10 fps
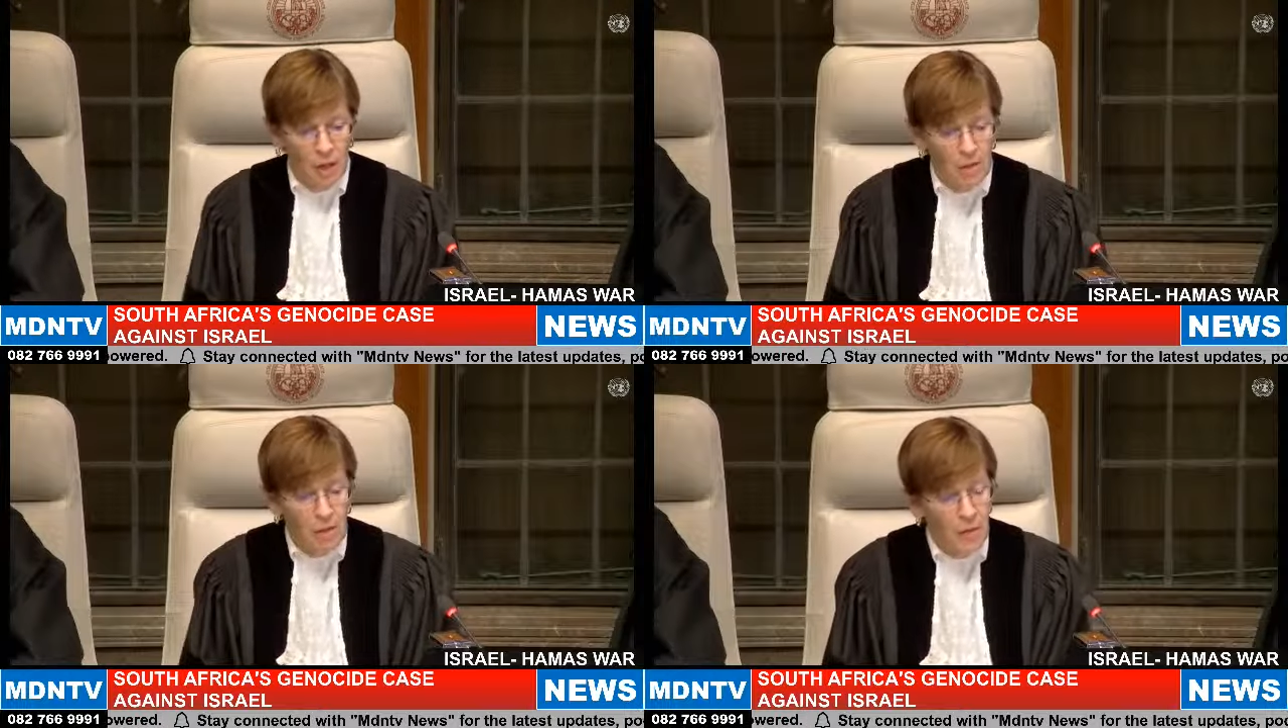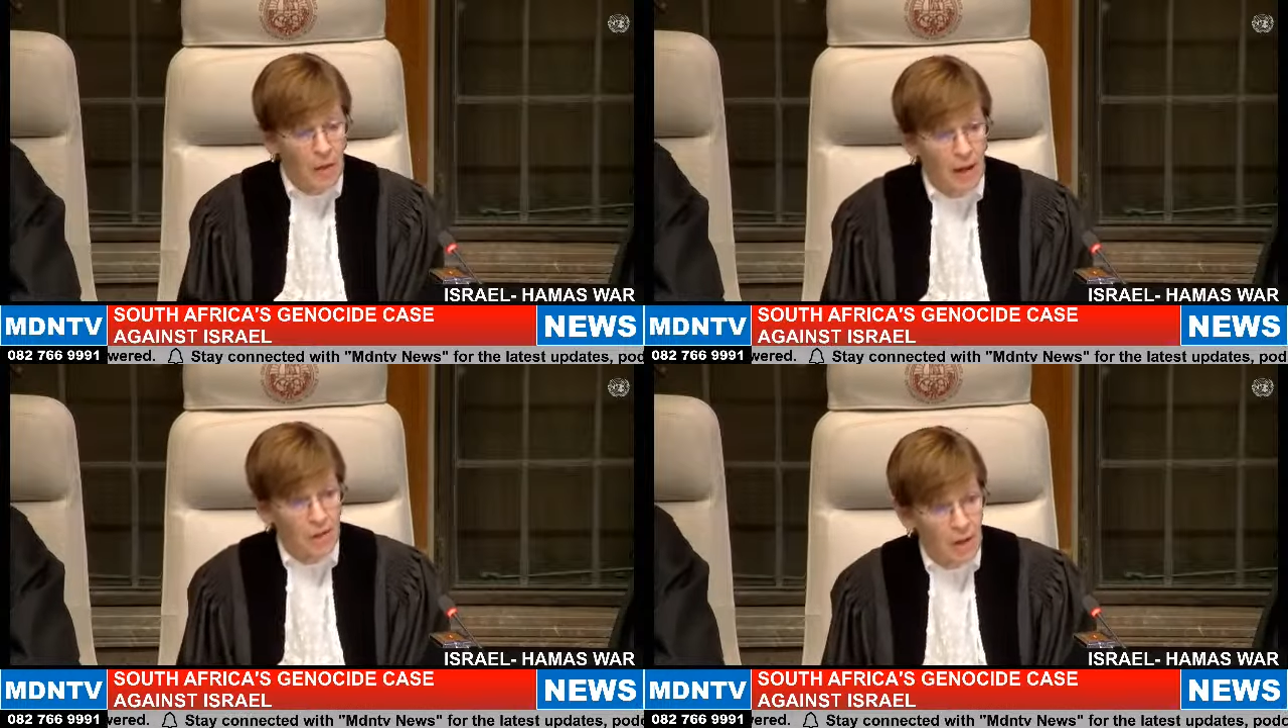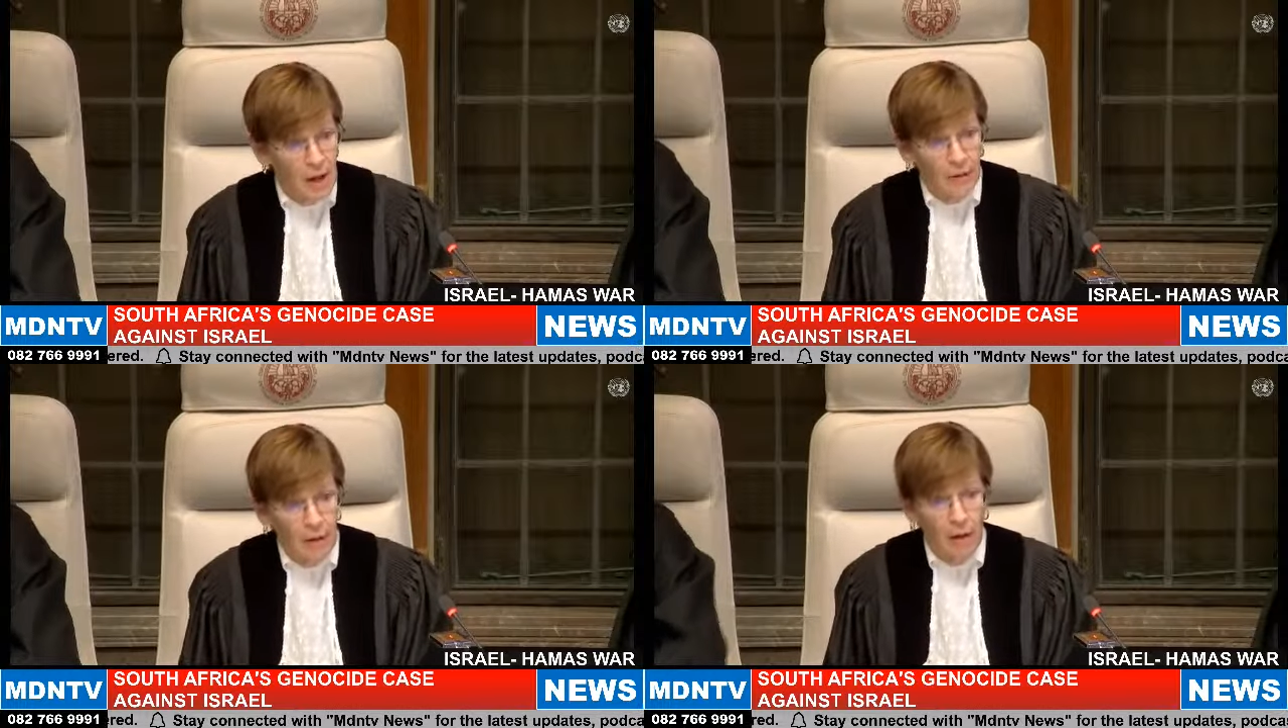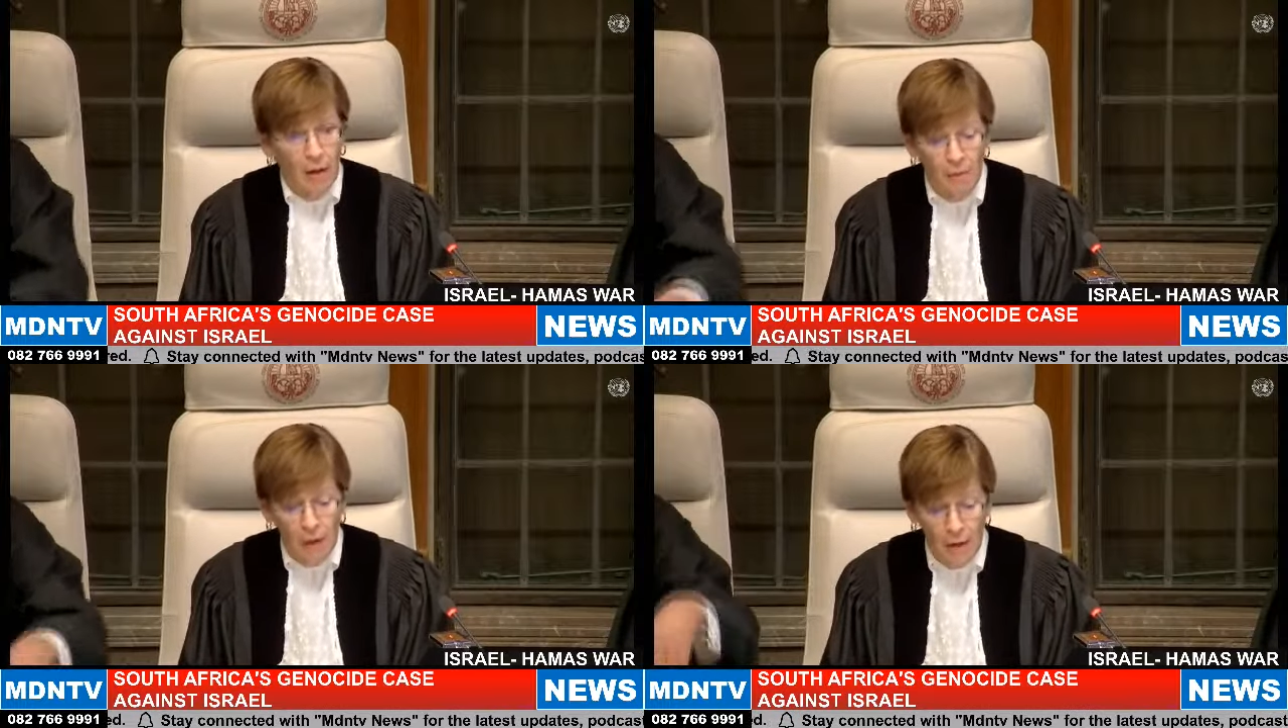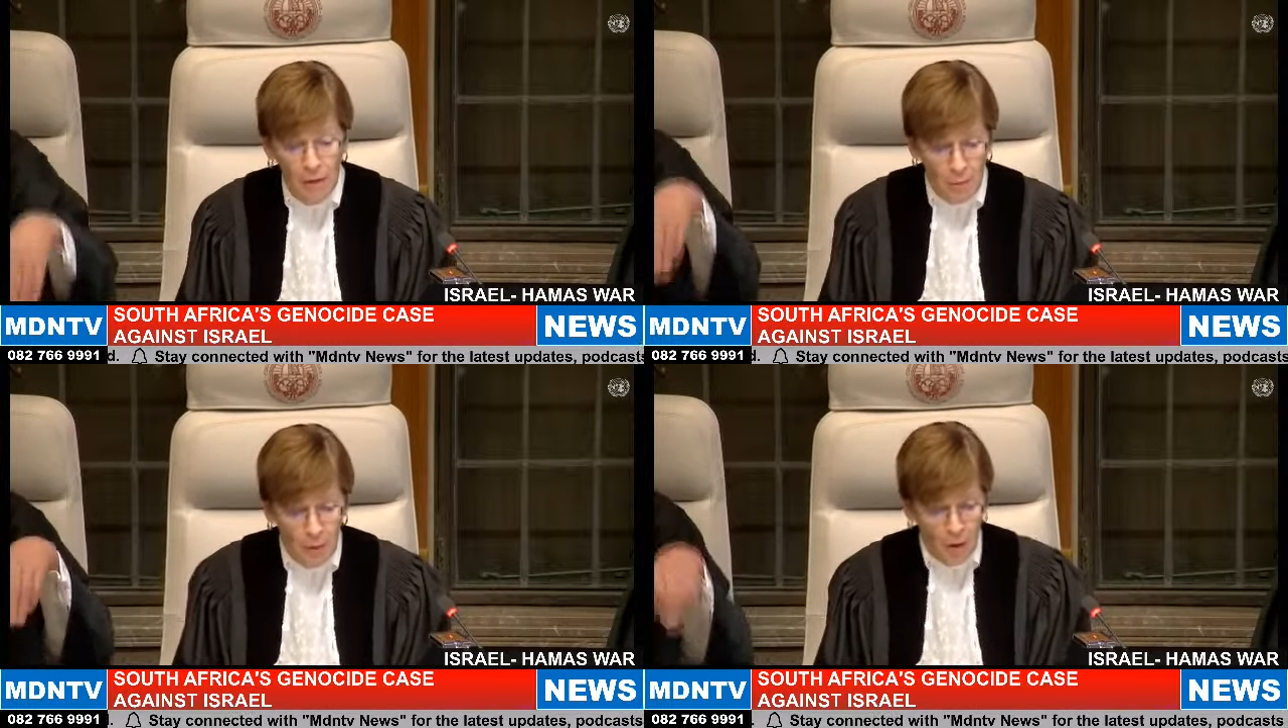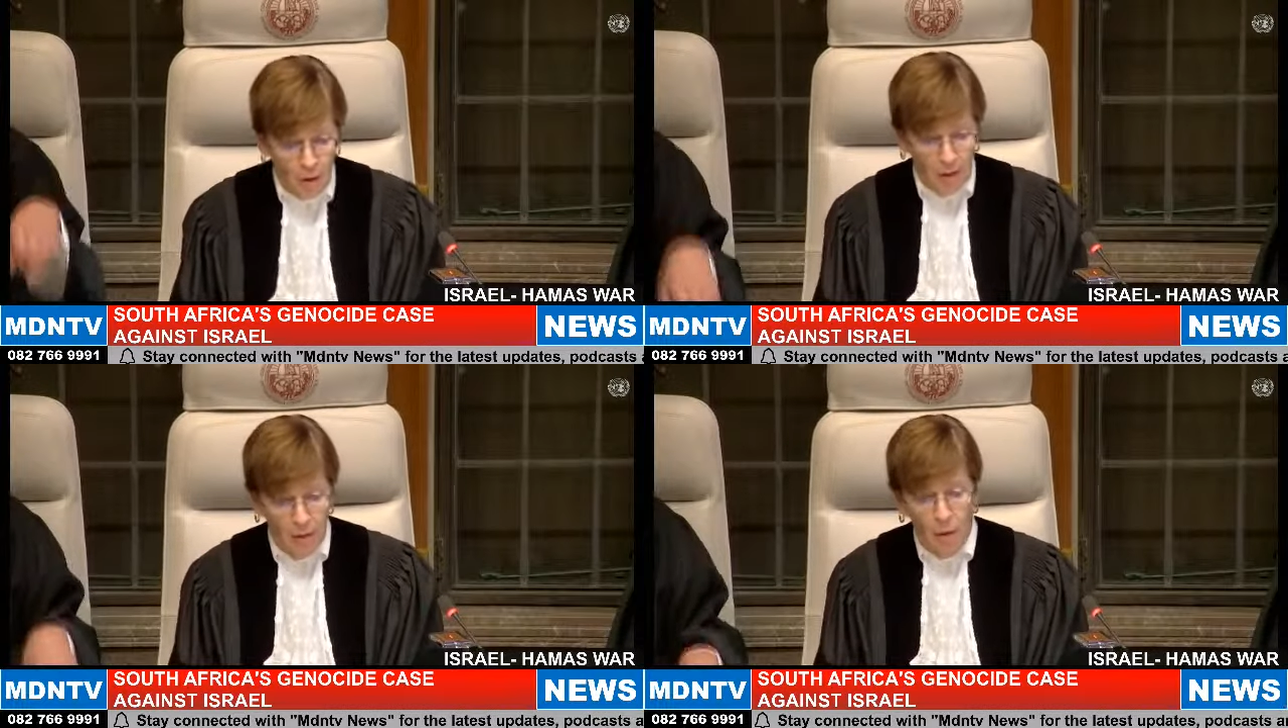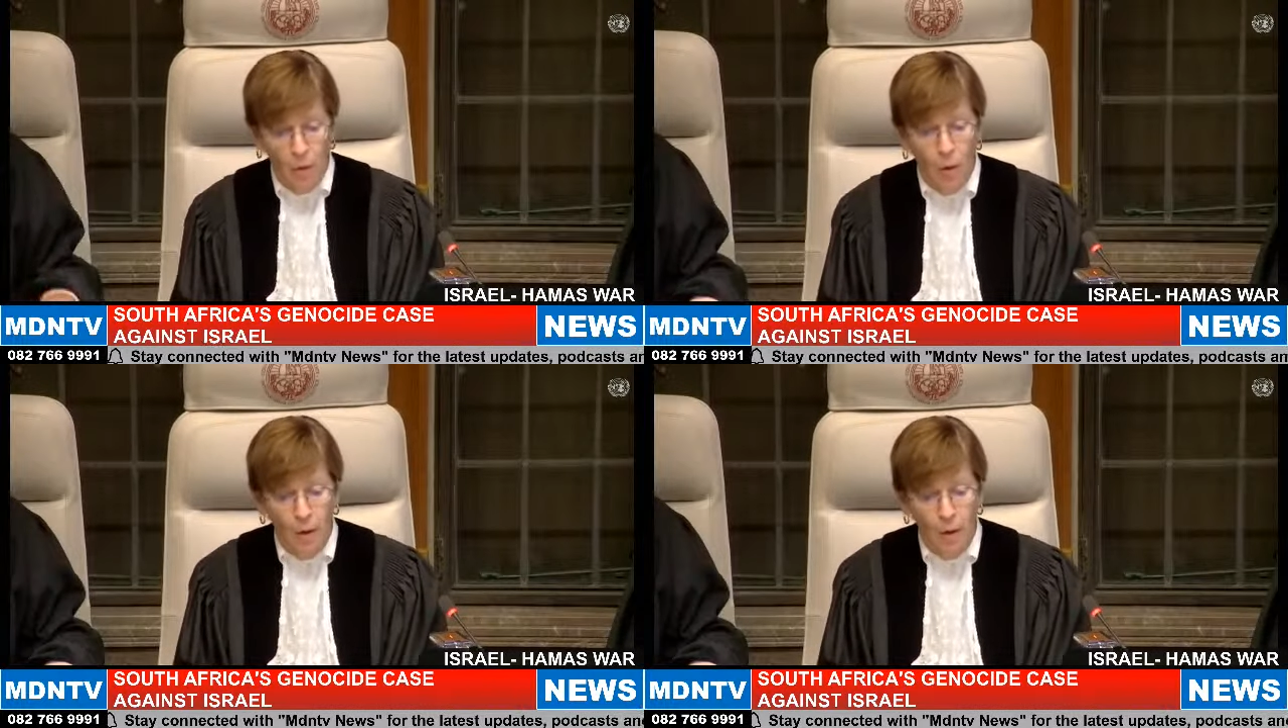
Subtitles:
a judge of the nationality of either party.